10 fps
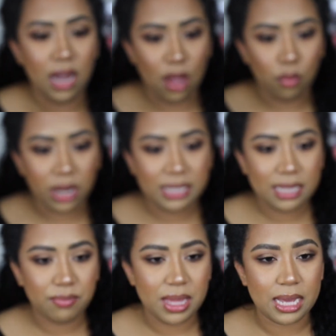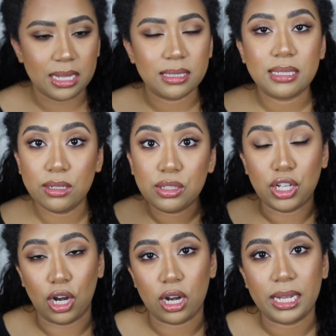I wanted something still
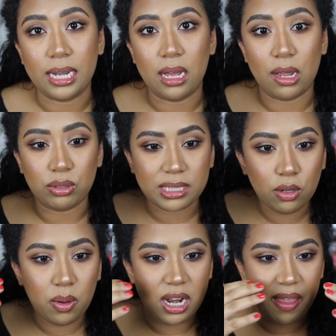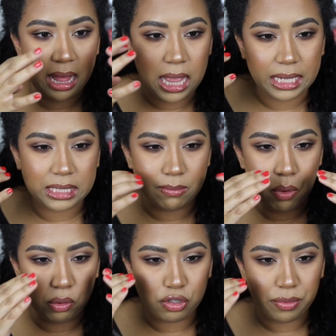dark, and I still wanted that like
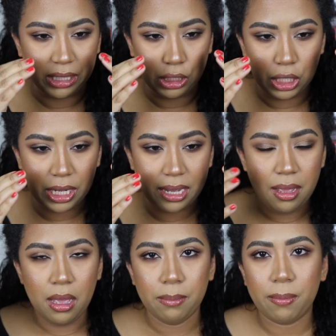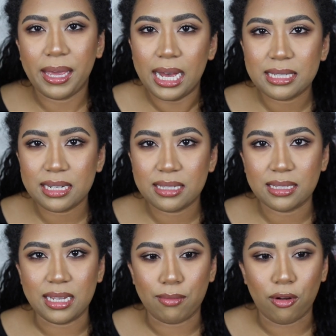smoldery look, but because it is
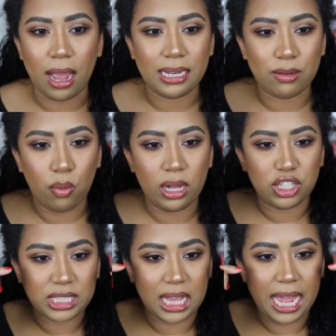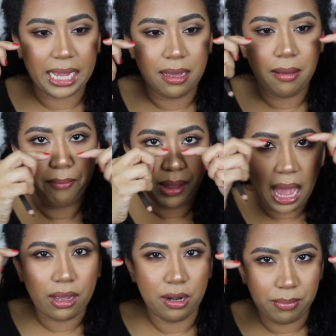the summer, I didn't want just like
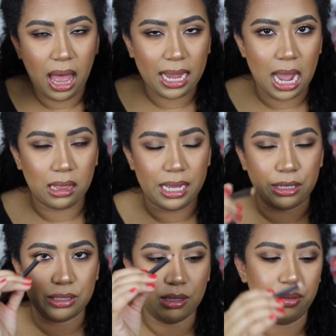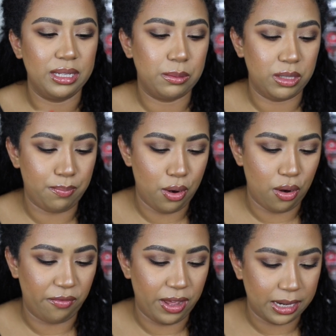black on black eyeliner, so this was
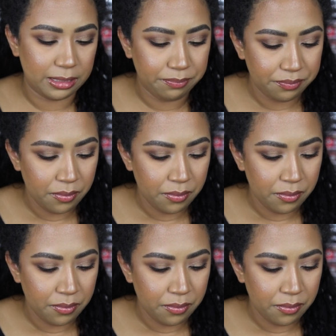perfect.